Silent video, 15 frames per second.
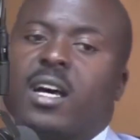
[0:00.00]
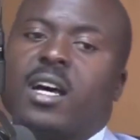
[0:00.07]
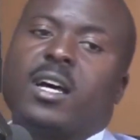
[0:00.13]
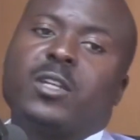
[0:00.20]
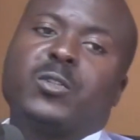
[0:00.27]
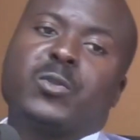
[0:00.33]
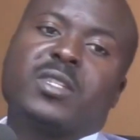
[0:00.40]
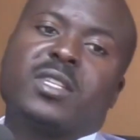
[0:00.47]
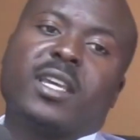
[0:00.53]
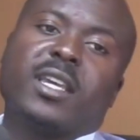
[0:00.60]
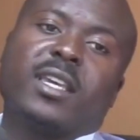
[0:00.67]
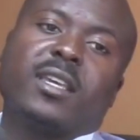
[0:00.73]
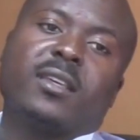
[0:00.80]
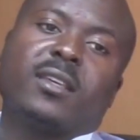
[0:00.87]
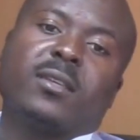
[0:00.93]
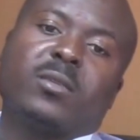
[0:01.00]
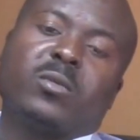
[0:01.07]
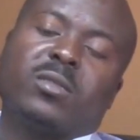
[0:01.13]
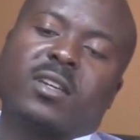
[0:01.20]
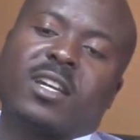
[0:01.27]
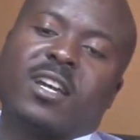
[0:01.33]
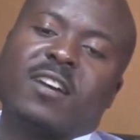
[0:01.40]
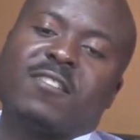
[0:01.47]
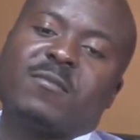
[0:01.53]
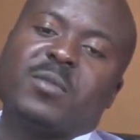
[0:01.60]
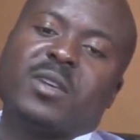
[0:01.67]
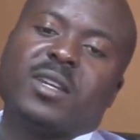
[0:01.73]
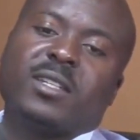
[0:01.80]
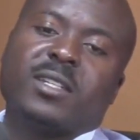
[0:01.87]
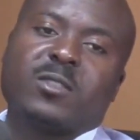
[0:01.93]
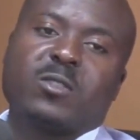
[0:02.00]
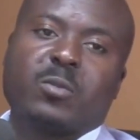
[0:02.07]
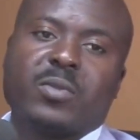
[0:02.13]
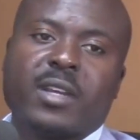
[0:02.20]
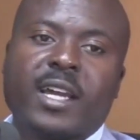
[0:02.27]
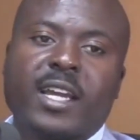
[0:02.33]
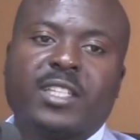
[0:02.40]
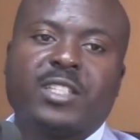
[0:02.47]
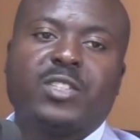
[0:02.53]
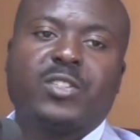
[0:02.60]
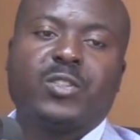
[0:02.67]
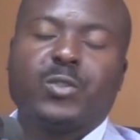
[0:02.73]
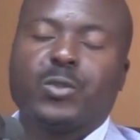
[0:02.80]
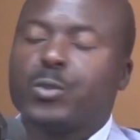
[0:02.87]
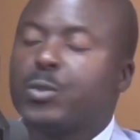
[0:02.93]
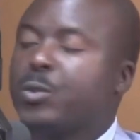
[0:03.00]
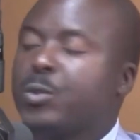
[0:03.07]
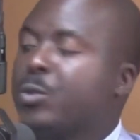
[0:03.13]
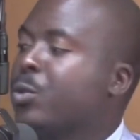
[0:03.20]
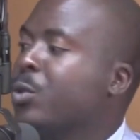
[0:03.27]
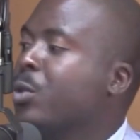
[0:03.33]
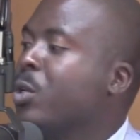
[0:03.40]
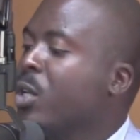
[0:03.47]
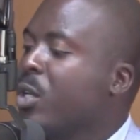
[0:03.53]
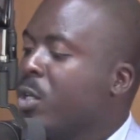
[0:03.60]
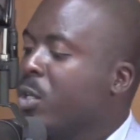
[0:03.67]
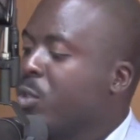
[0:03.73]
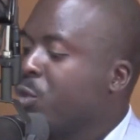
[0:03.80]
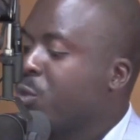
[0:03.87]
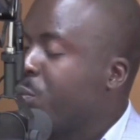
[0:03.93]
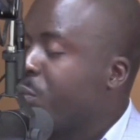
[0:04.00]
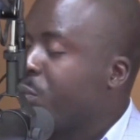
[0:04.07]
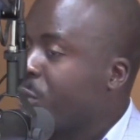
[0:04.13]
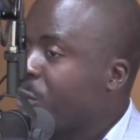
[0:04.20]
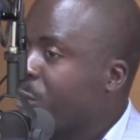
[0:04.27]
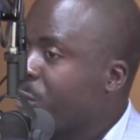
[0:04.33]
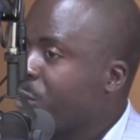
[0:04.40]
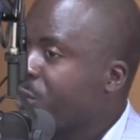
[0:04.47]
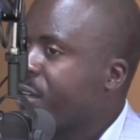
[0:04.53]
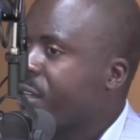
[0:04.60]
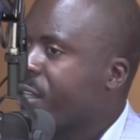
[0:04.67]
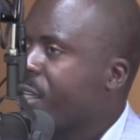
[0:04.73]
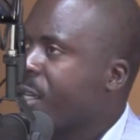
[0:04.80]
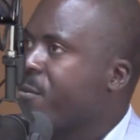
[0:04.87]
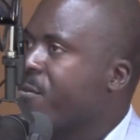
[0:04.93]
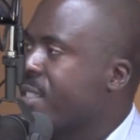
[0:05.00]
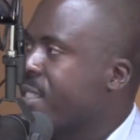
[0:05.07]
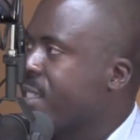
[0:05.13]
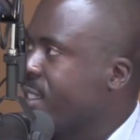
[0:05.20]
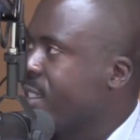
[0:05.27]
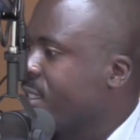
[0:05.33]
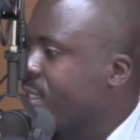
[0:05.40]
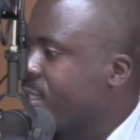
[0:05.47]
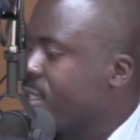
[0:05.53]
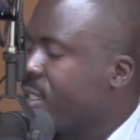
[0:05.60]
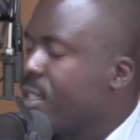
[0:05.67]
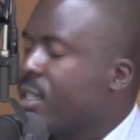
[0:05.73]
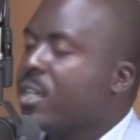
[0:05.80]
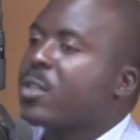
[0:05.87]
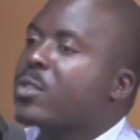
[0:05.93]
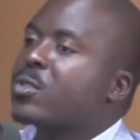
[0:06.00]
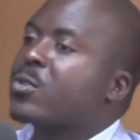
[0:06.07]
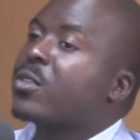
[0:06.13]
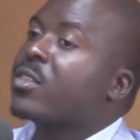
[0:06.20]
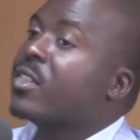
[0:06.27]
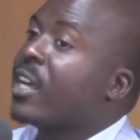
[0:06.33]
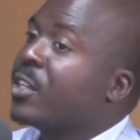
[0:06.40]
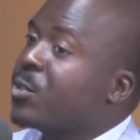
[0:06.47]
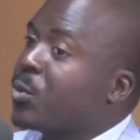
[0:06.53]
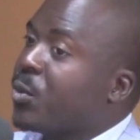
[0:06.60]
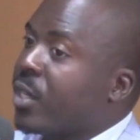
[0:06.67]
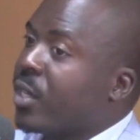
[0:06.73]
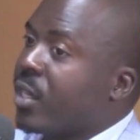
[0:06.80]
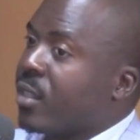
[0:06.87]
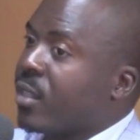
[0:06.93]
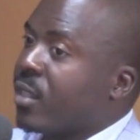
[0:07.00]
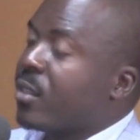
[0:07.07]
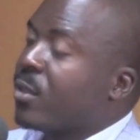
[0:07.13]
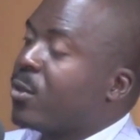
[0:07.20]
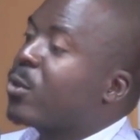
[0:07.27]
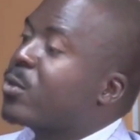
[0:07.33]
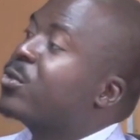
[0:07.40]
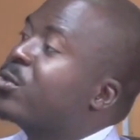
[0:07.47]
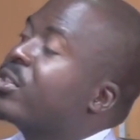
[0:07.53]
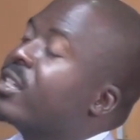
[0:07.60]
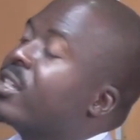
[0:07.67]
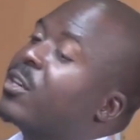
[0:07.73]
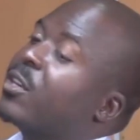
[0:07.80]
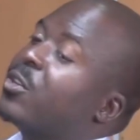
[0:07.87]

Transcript: say the government is obliged to build rehab facilities. So that way, the laws do not take a human rights